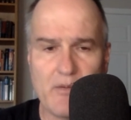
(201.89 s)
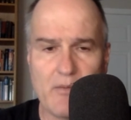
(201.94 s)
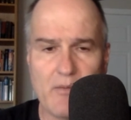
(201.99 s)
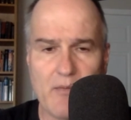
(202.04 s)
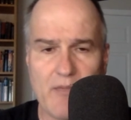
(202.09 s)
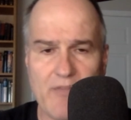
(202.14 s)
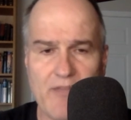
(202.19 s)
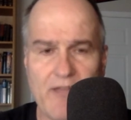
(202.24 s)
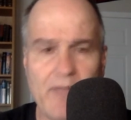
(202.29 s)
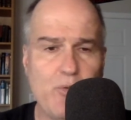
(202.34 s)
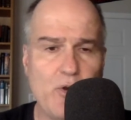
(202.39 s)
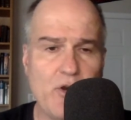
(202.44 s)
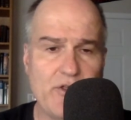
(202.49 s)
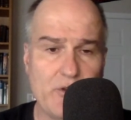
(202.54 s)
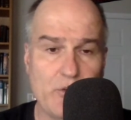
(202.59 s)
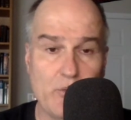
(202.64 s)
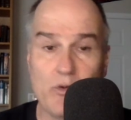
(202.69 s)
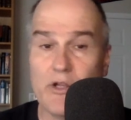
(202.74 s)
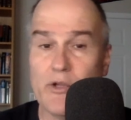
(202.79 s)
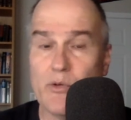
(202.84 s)
at that point,
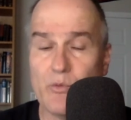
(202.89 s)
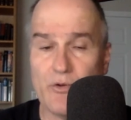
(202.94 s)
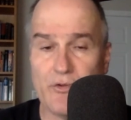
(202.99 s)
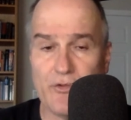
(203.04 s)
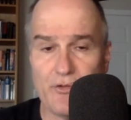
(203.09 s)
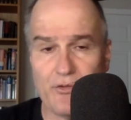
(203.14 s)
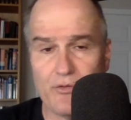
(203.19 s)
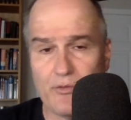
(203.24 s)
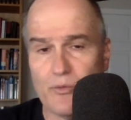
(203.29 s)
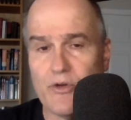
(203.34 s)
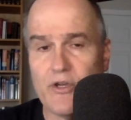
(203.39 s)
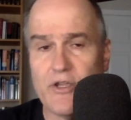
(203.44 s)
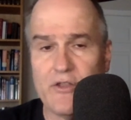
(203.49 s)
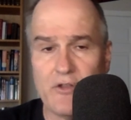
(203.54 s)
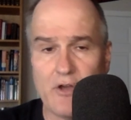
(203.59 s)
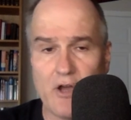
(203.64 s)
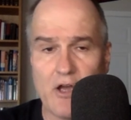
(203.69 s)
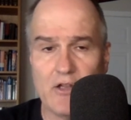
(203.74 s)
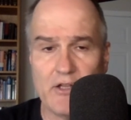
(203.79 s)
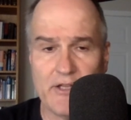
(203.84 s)
there really were three
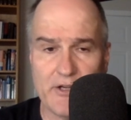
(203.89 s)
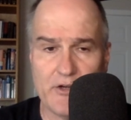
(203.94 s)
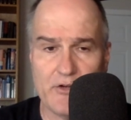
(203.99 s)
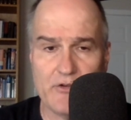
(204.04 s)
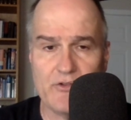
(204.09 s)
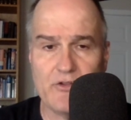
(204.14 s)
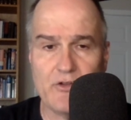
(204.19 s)
thought leaders.